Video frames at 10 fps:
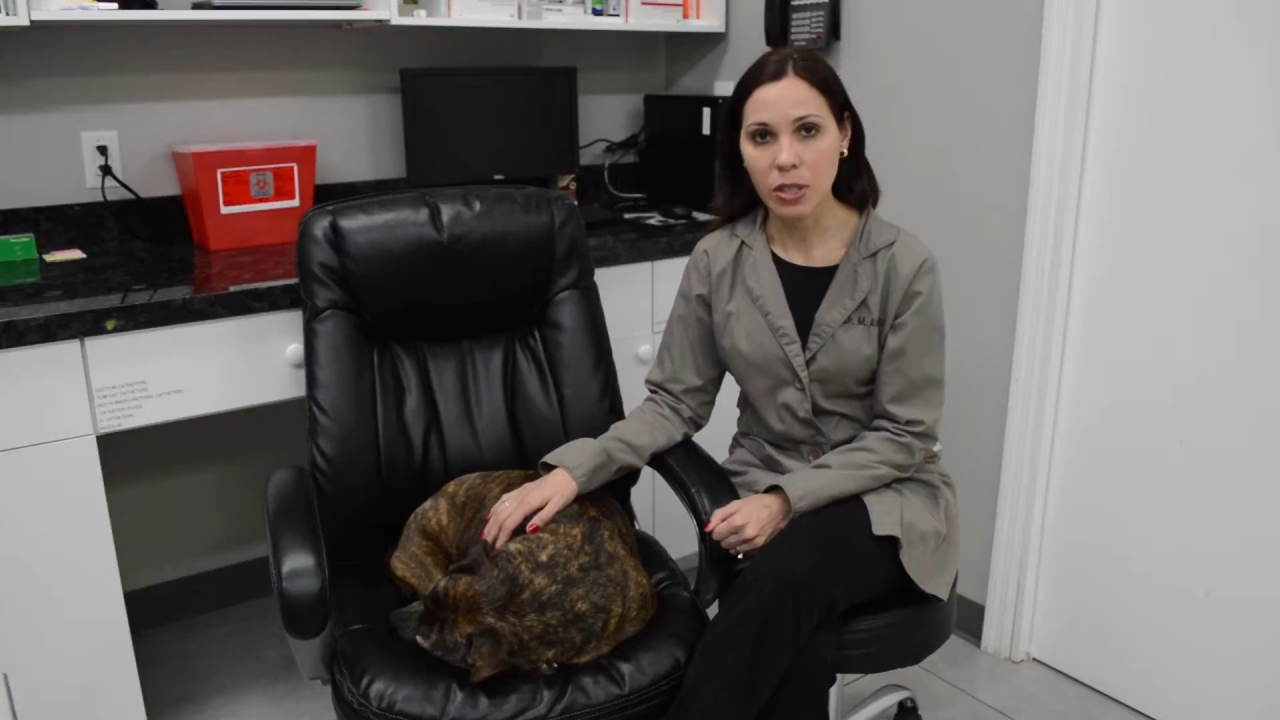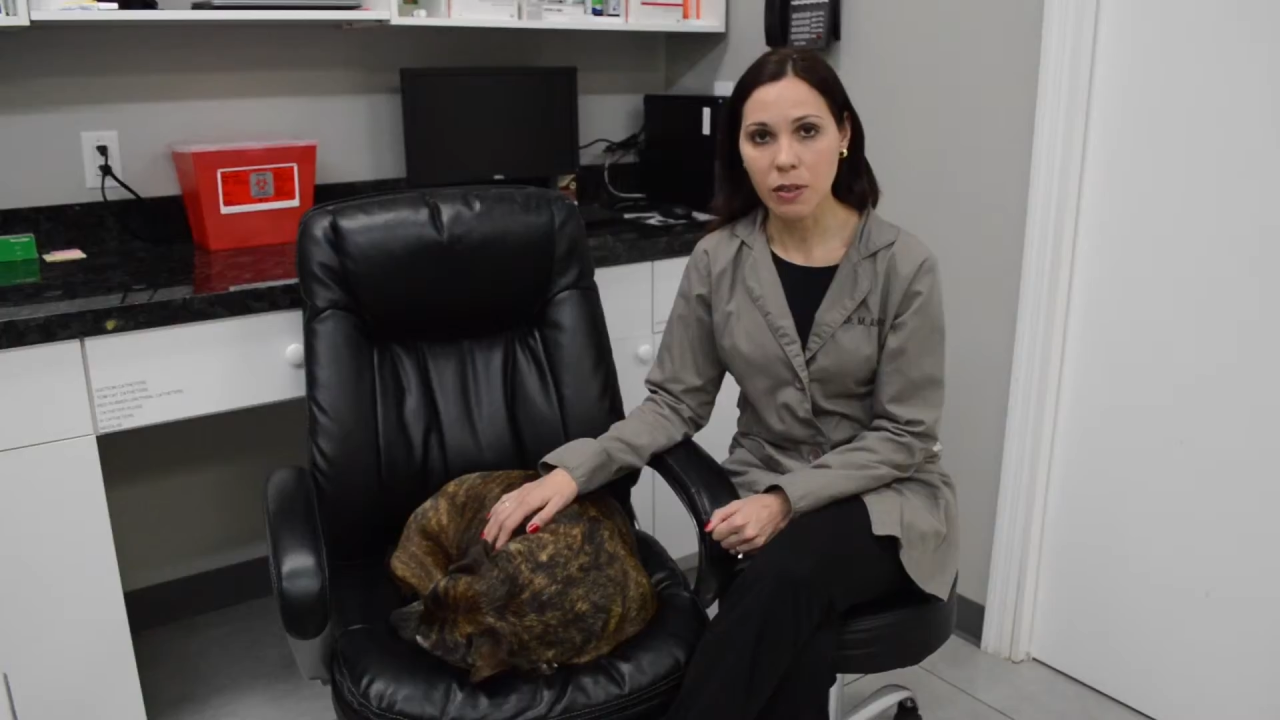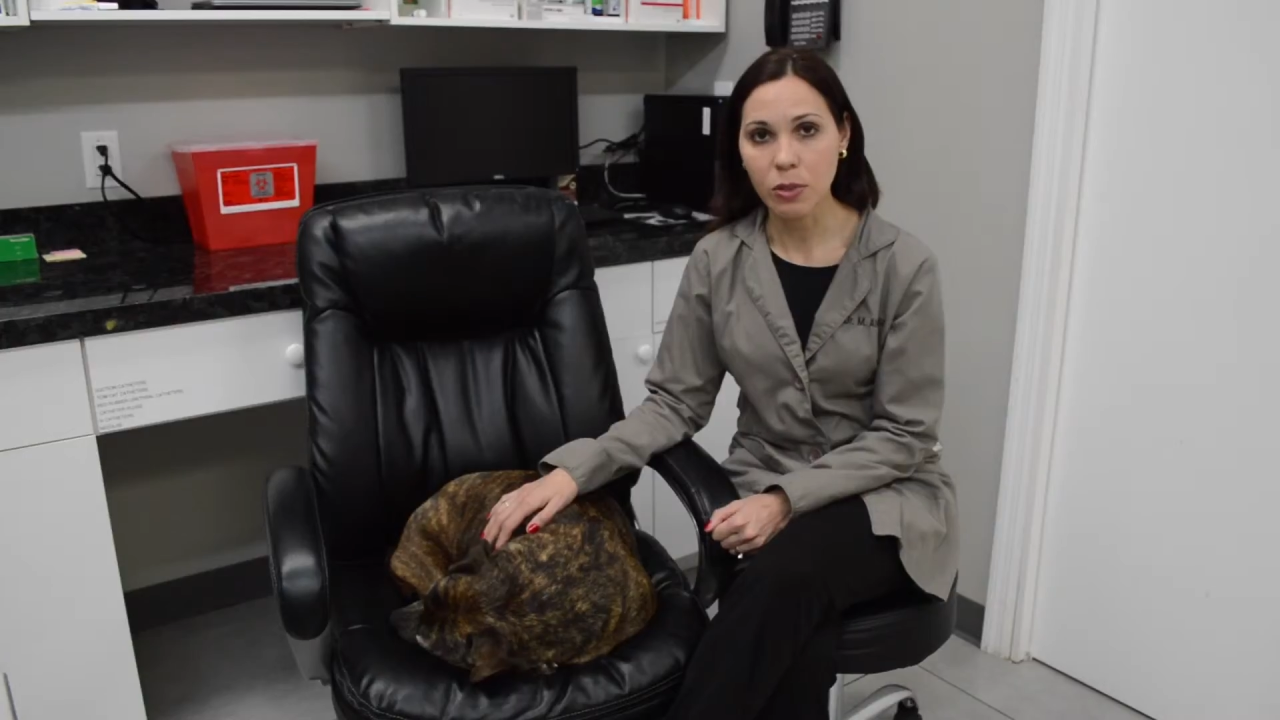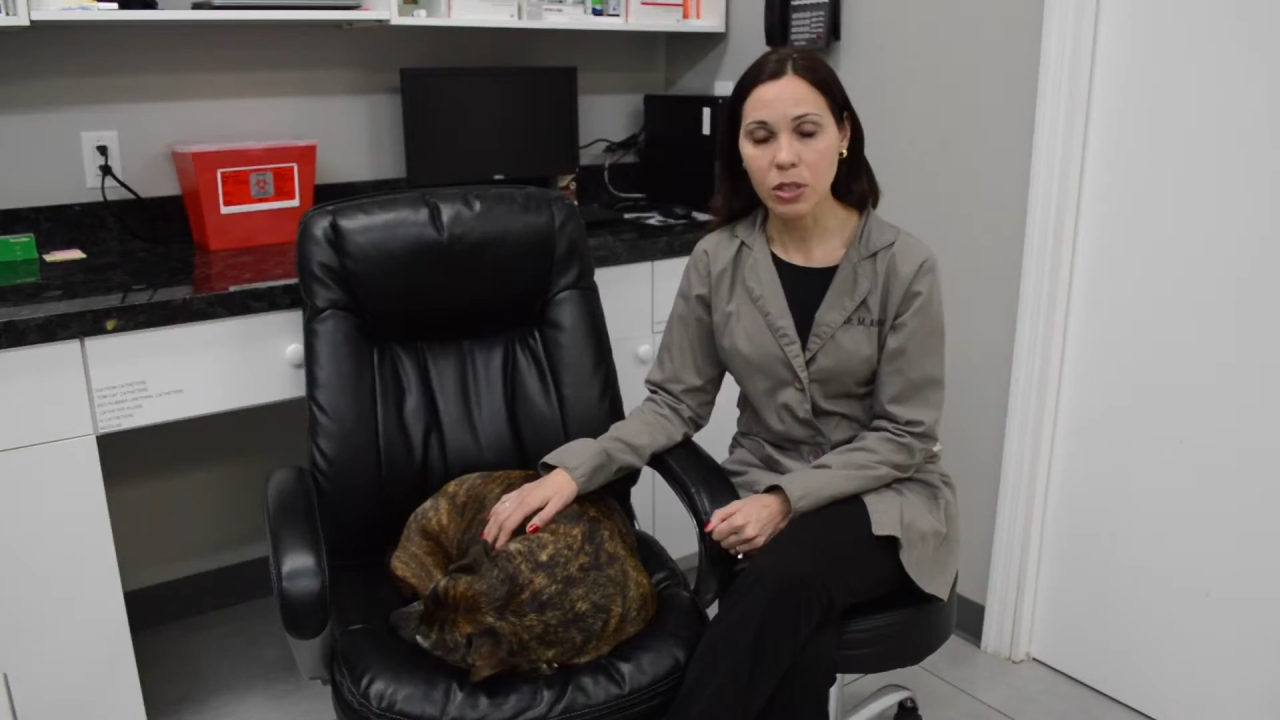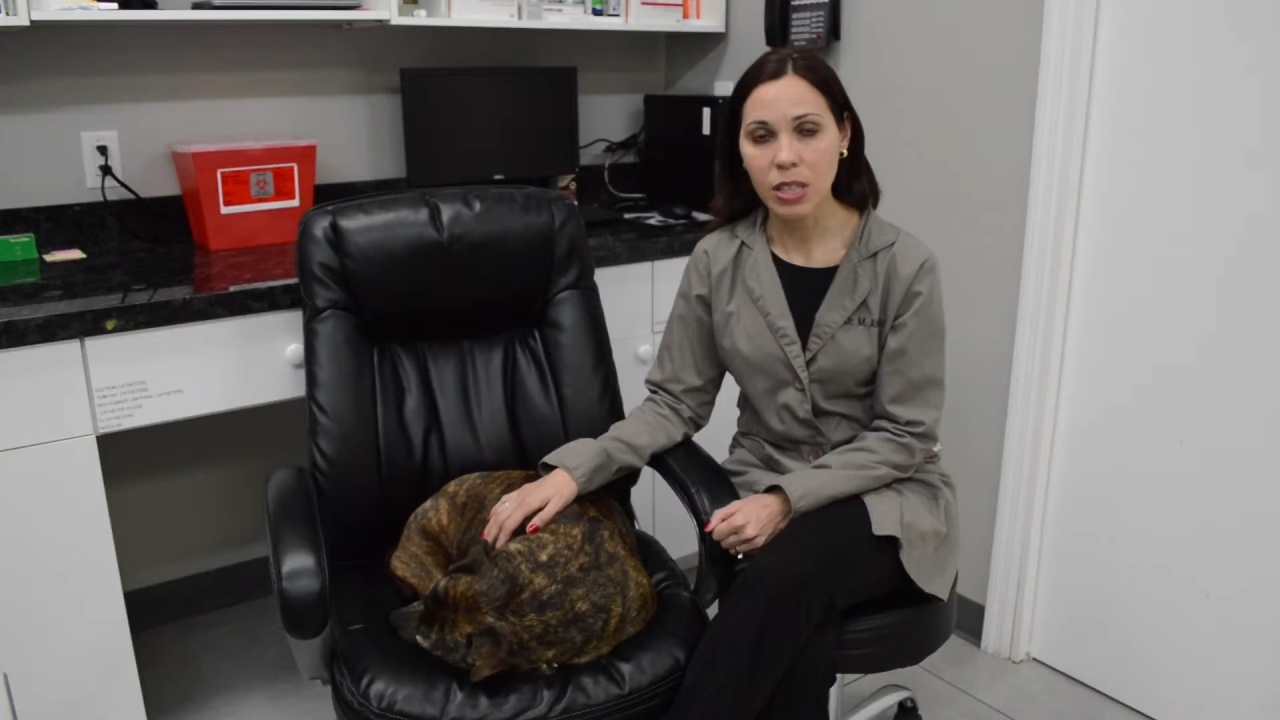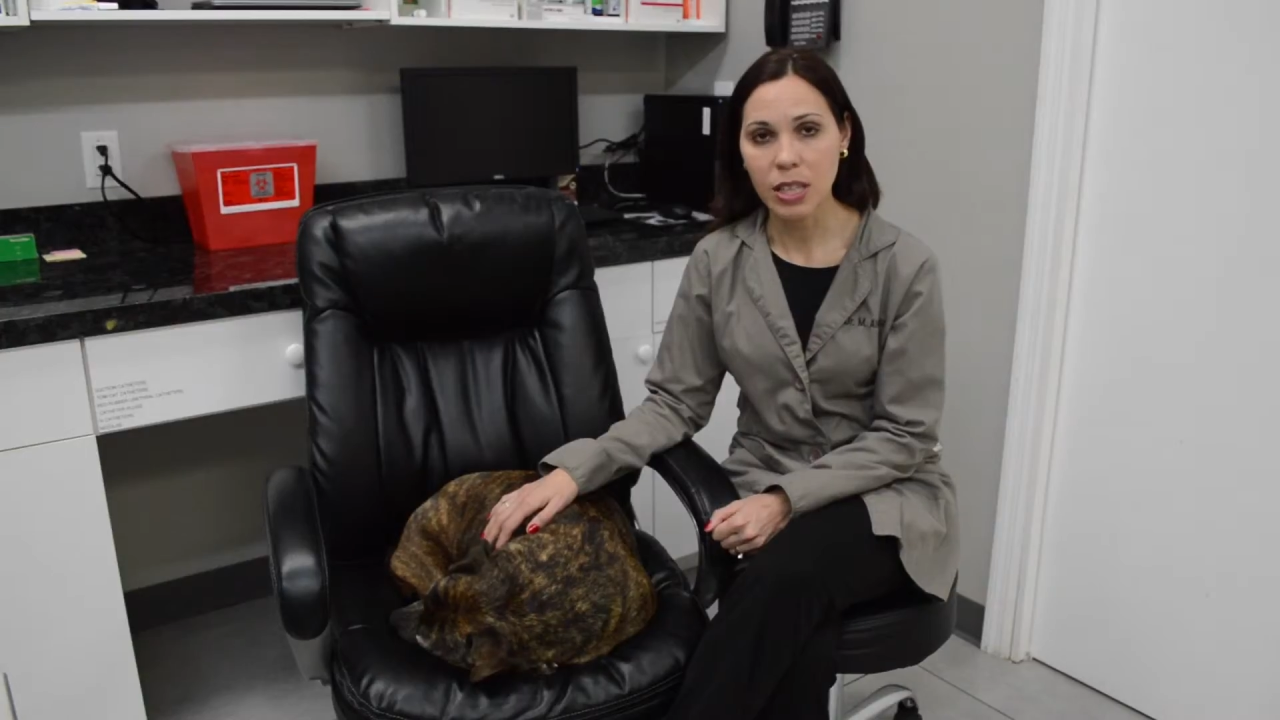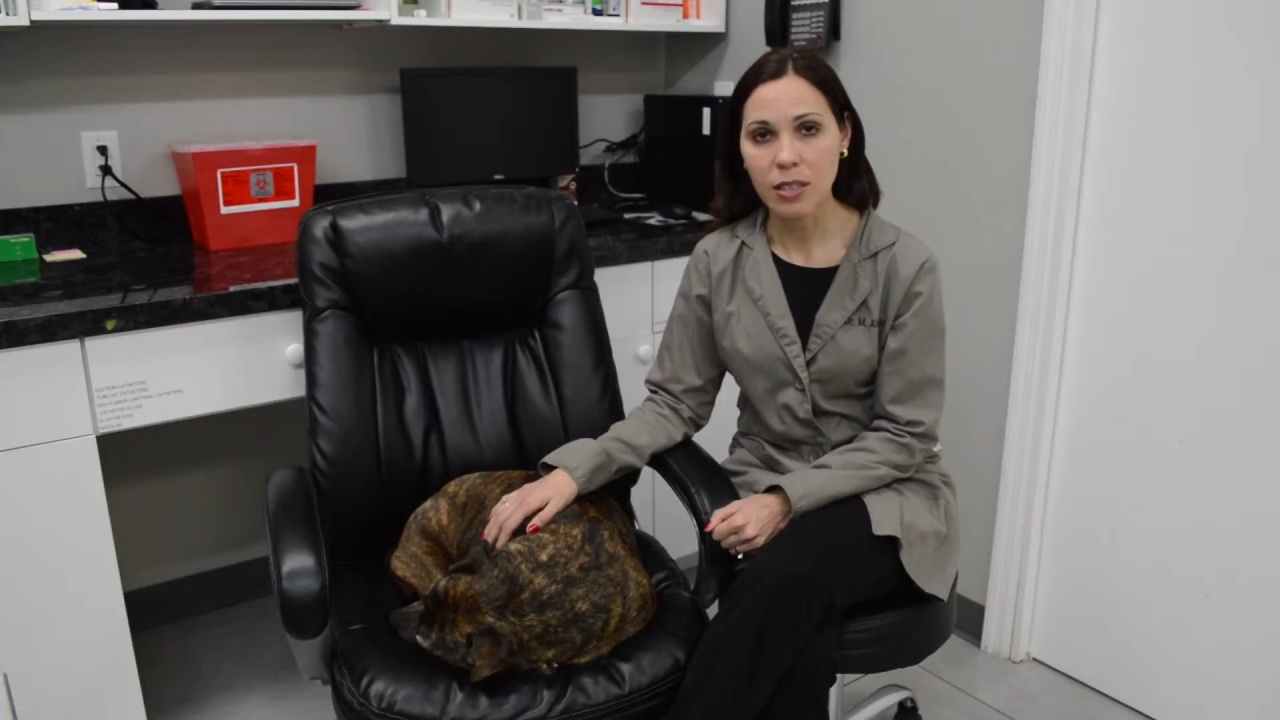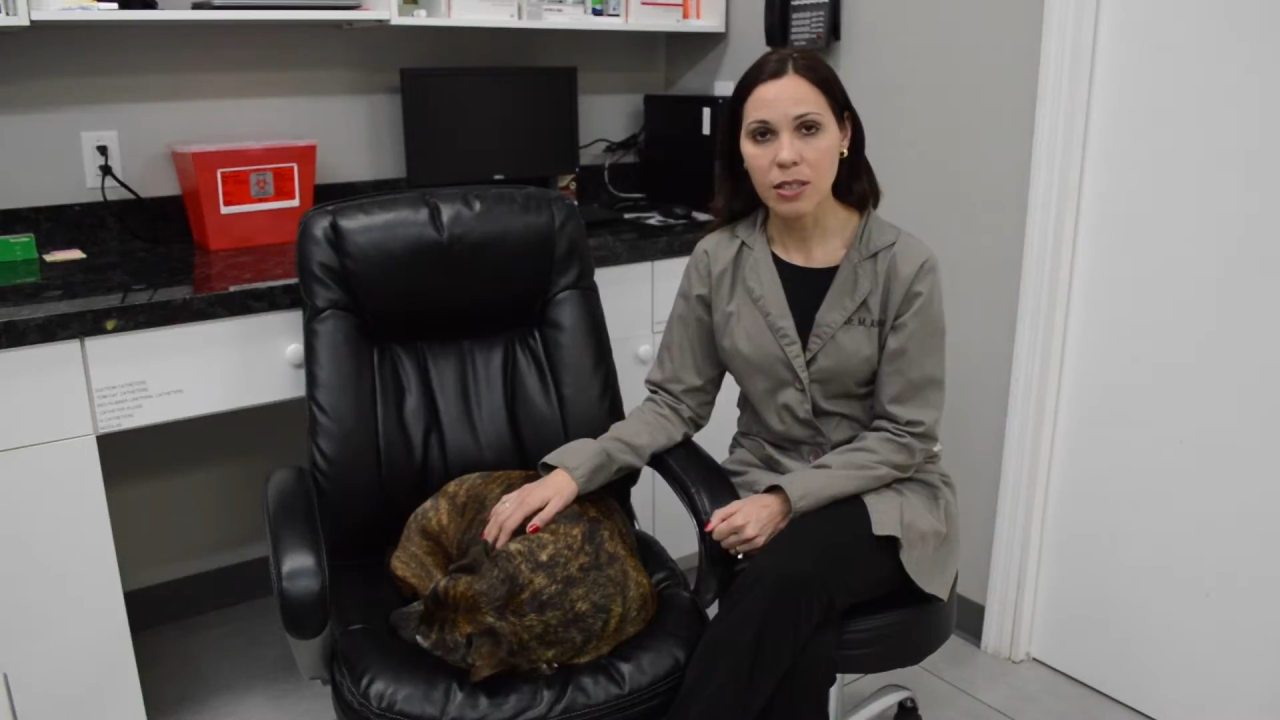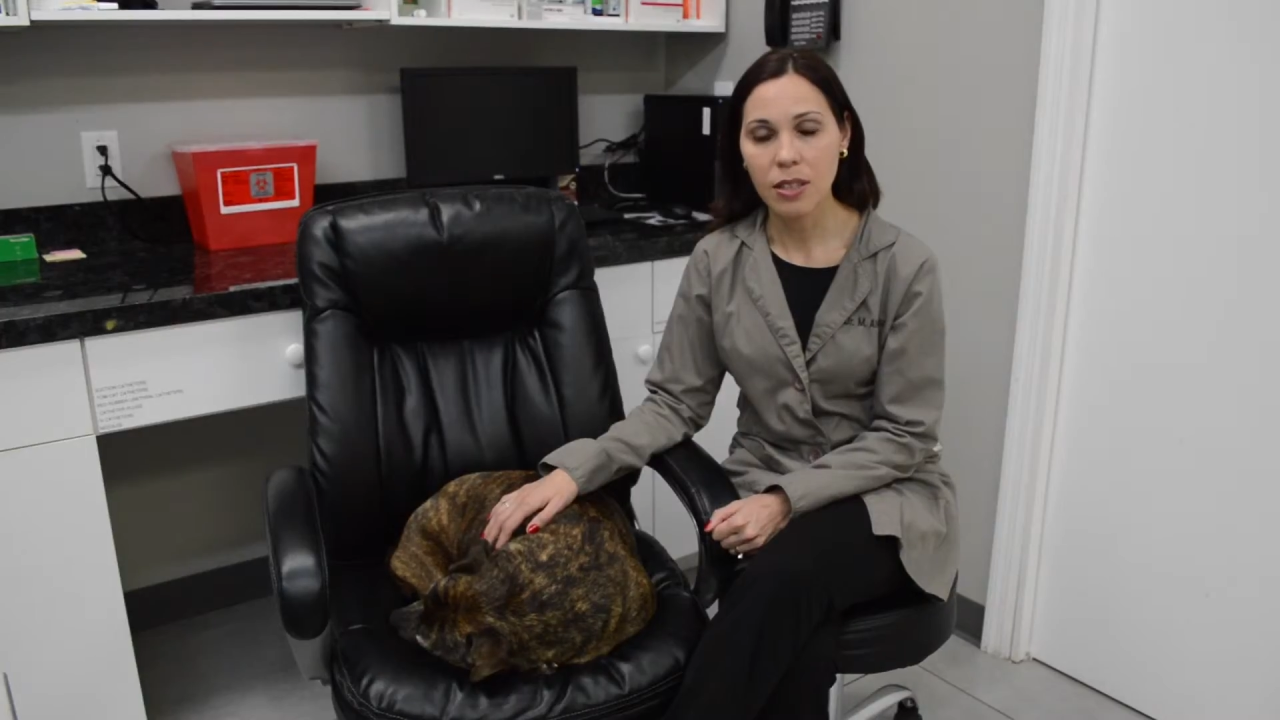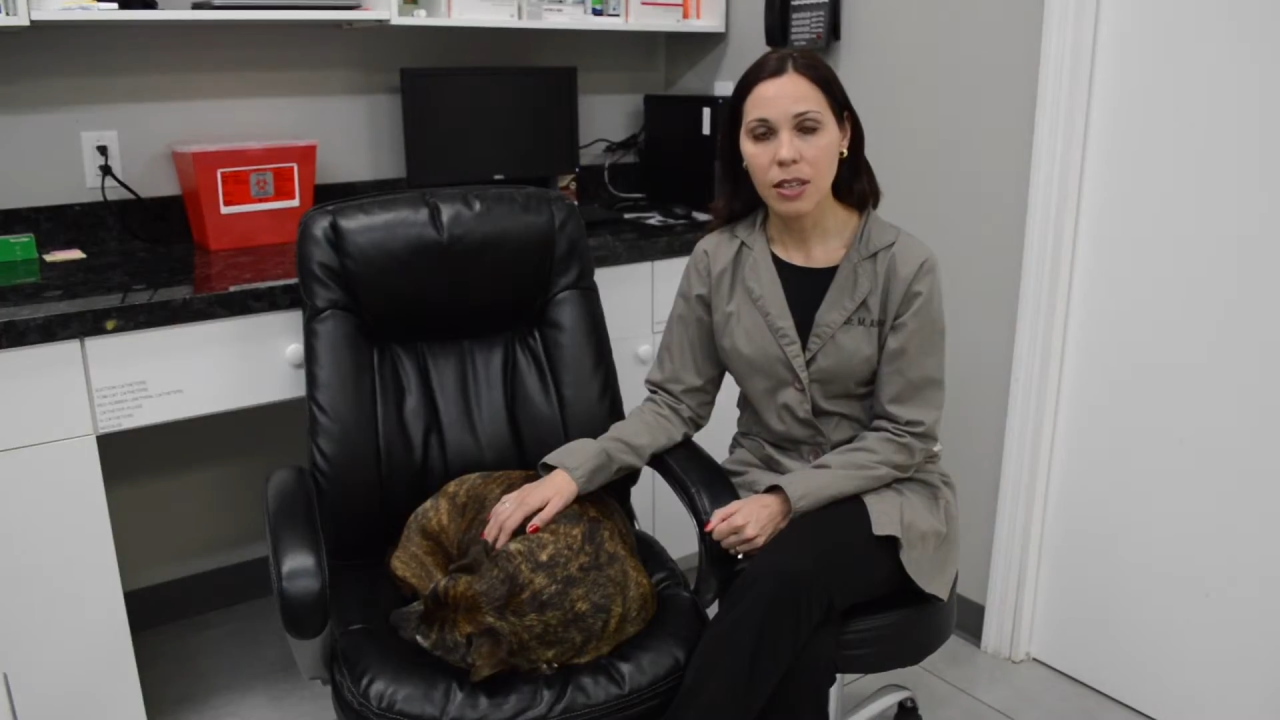several
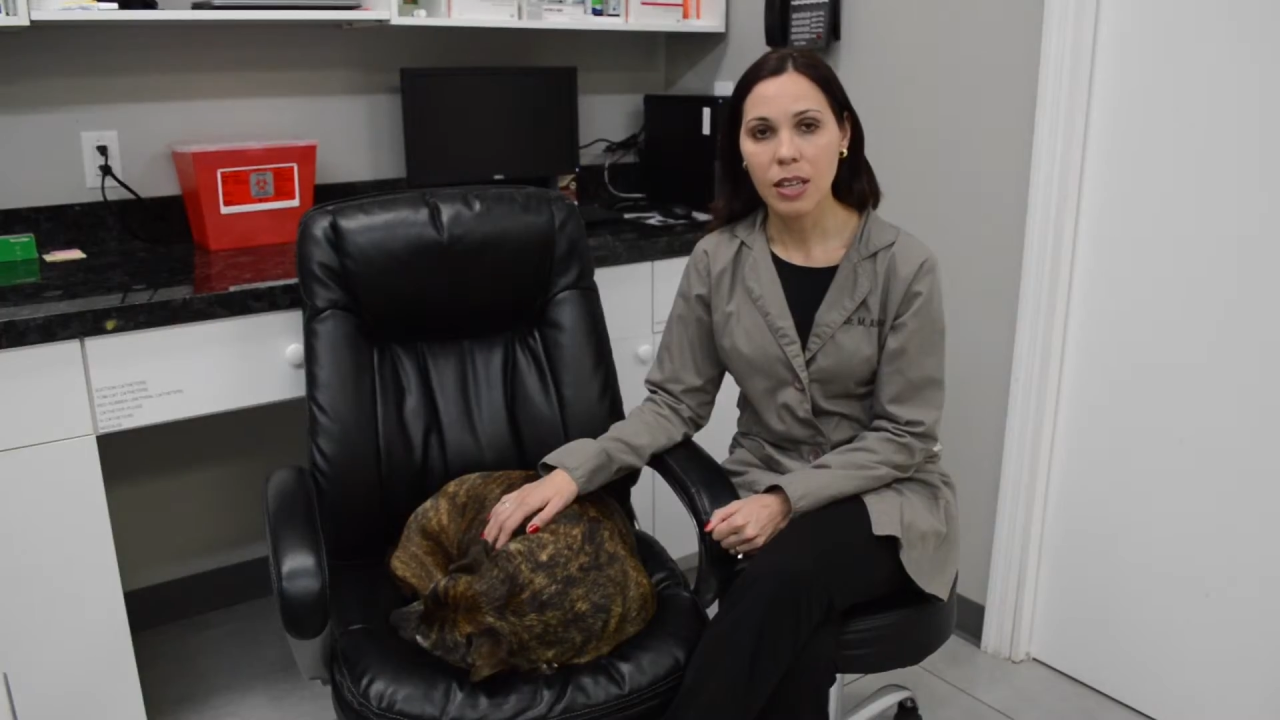days.